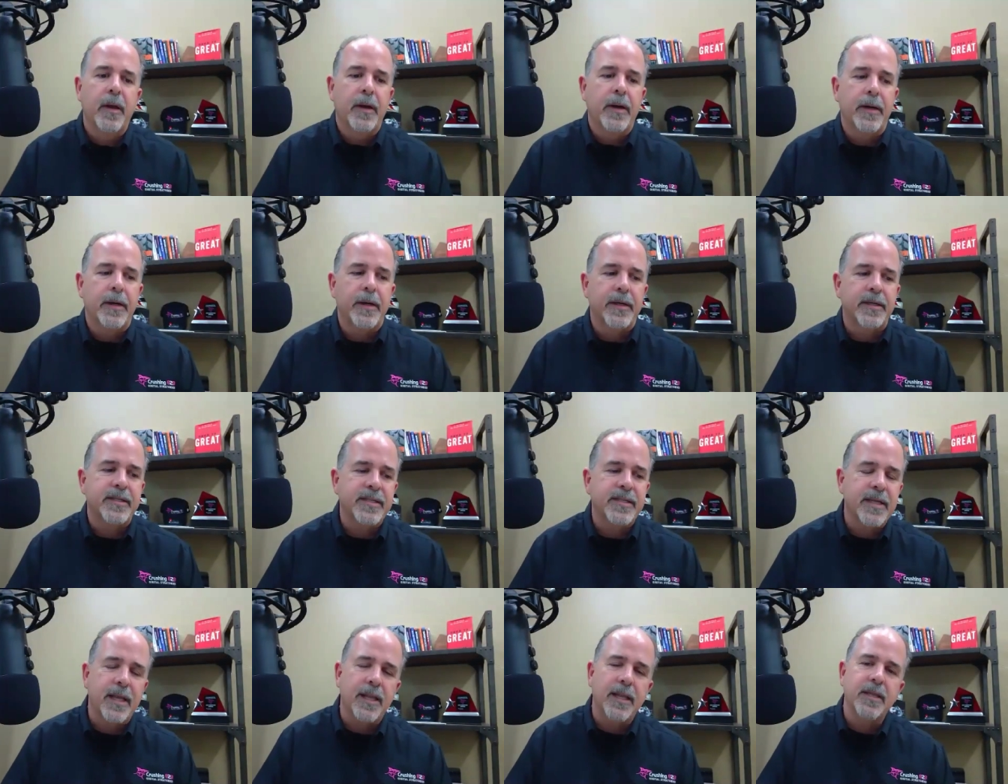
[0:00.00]
uh,
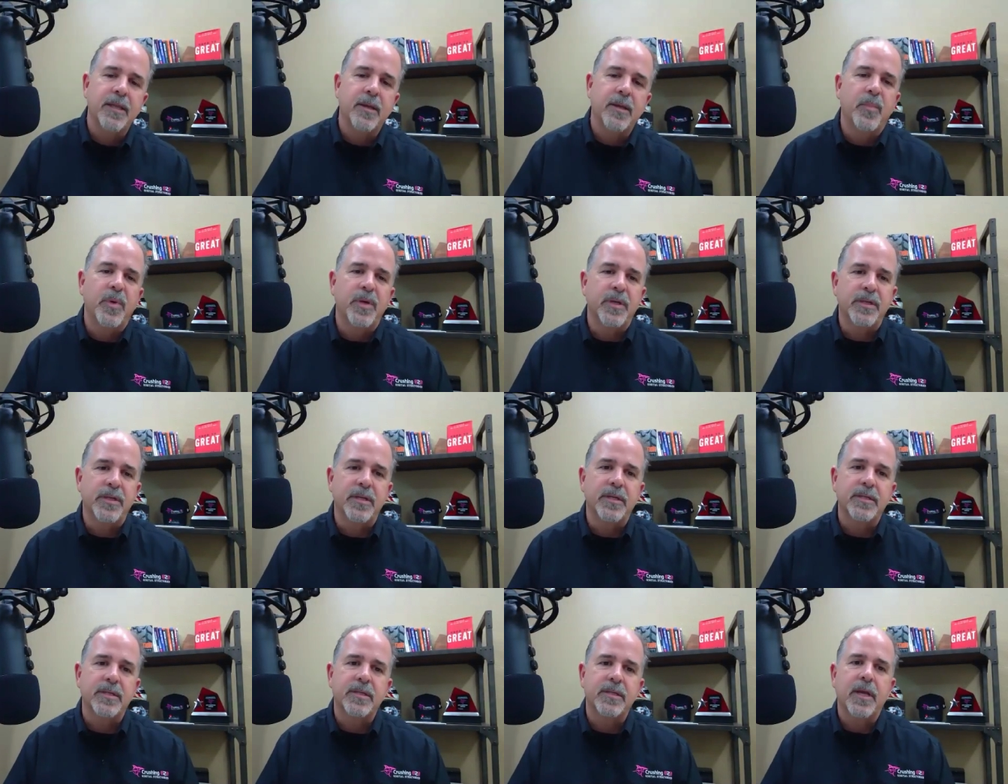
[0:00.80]
selling the
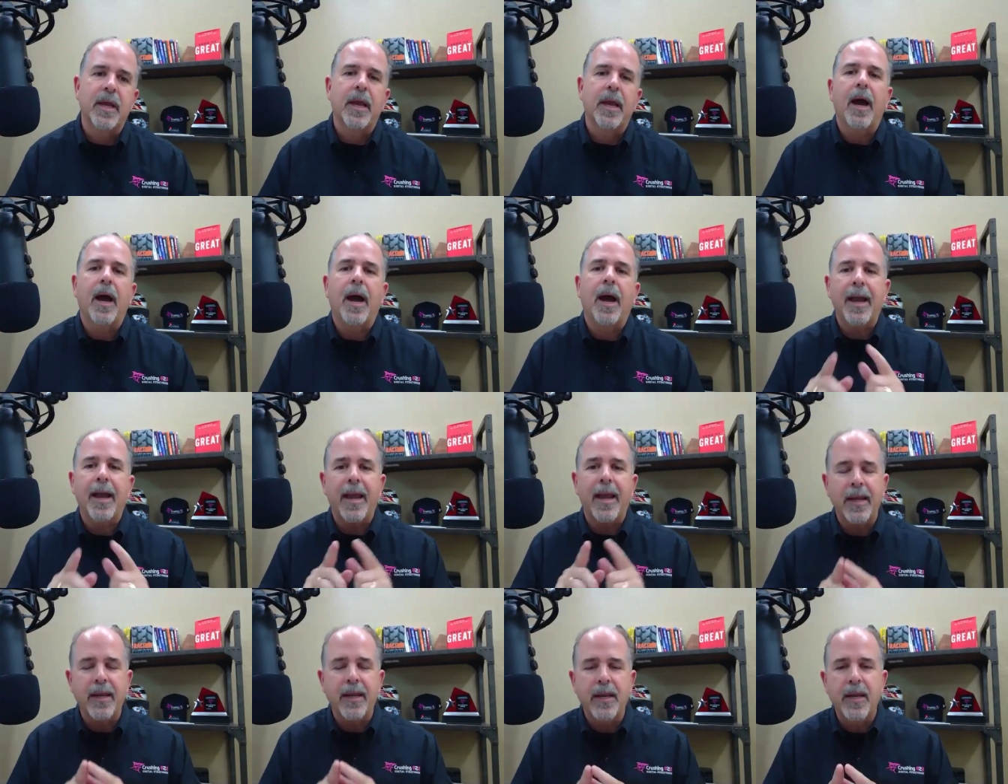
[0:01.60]
business, I
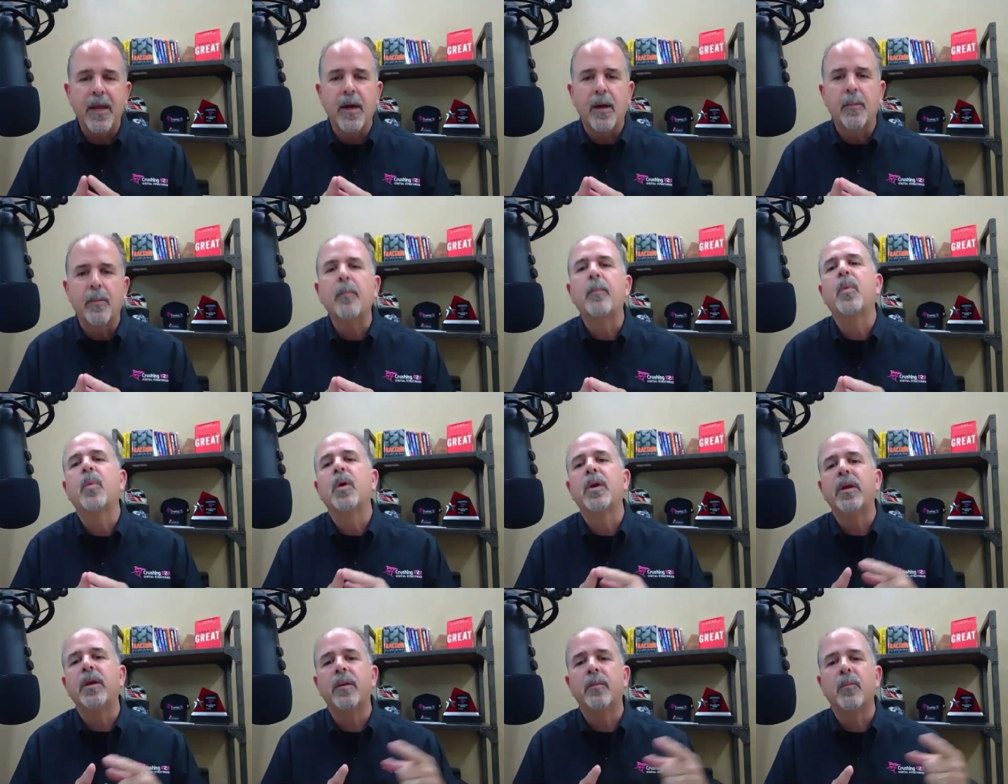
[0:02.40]
ended up
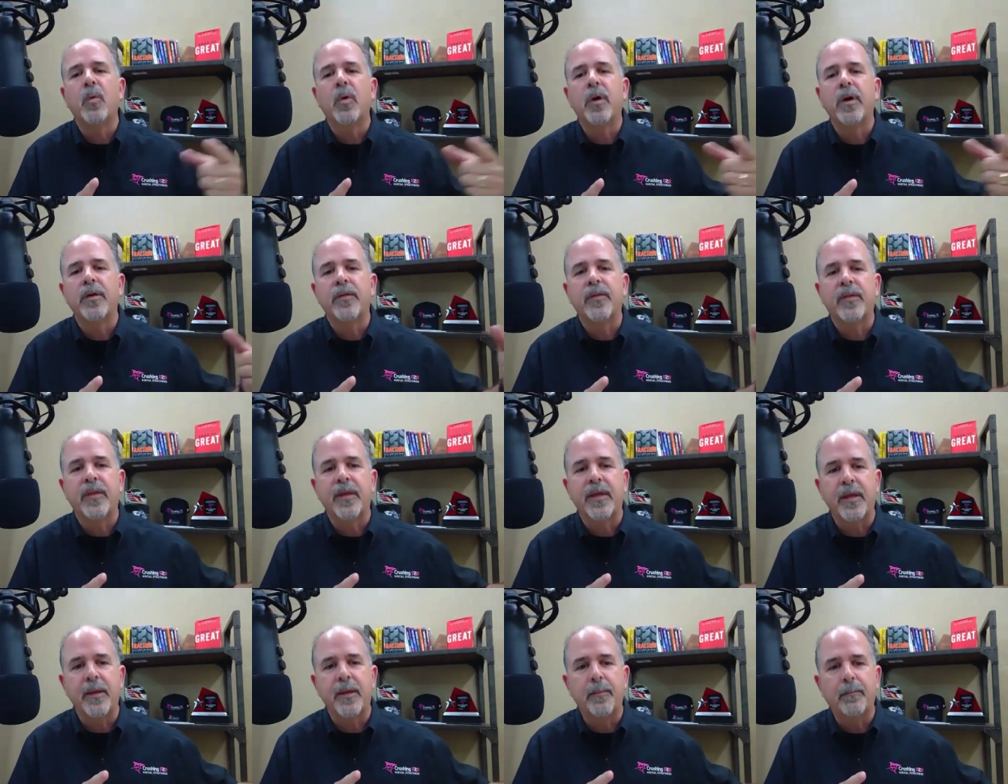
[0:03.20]
putting him with
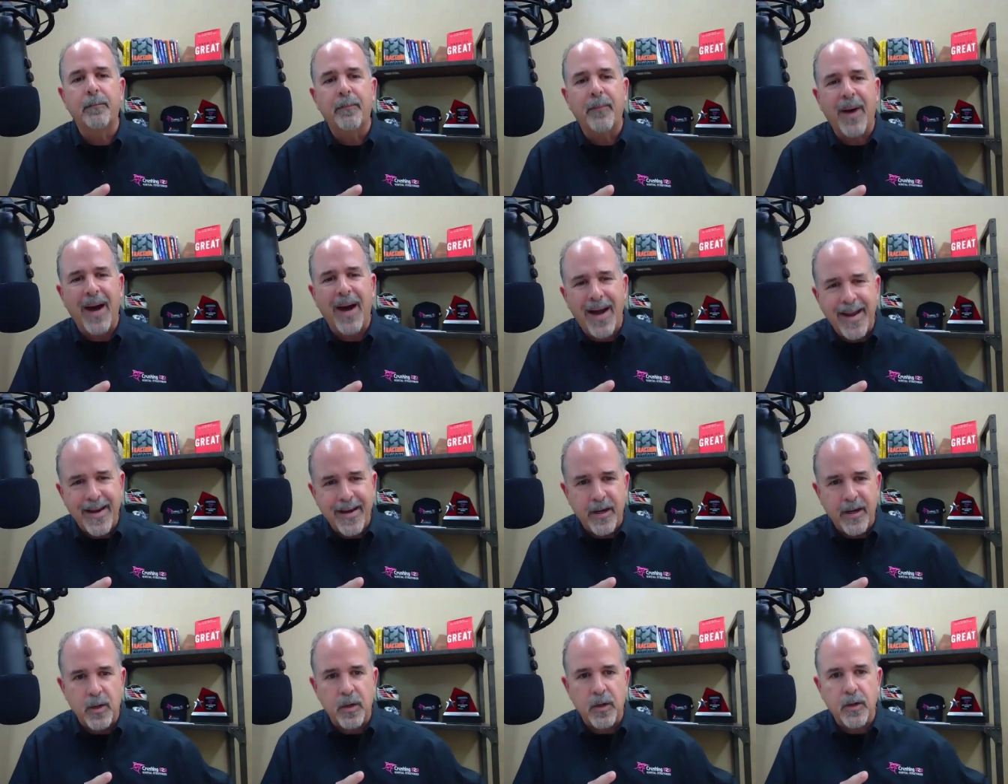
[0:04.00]
the
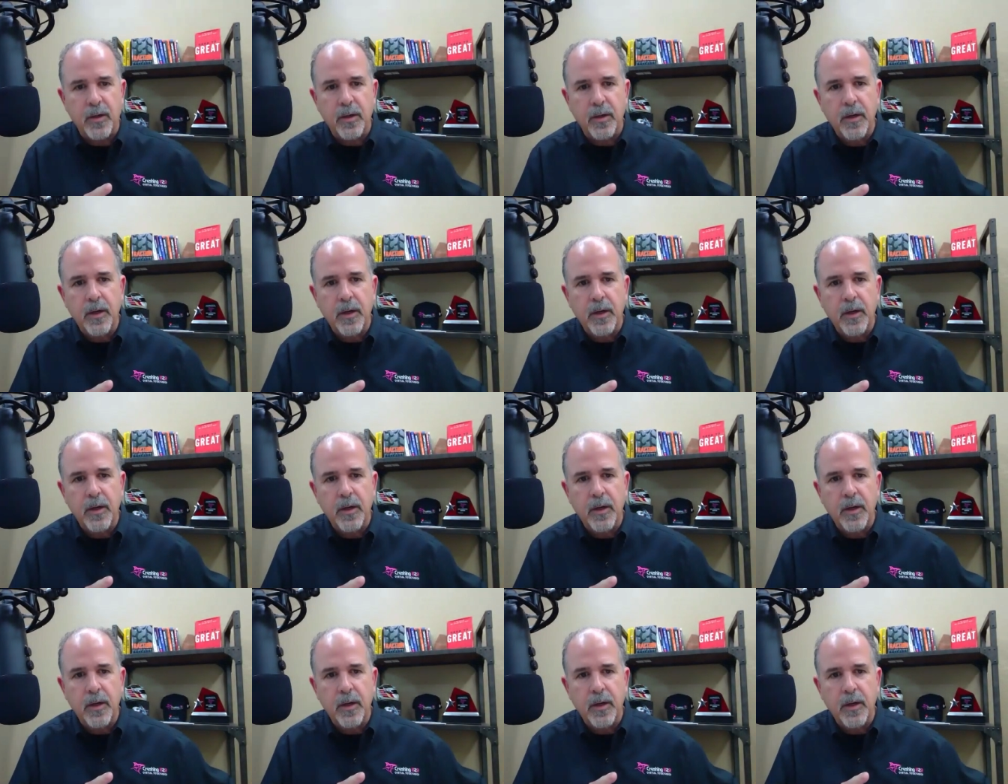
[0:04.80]
buyer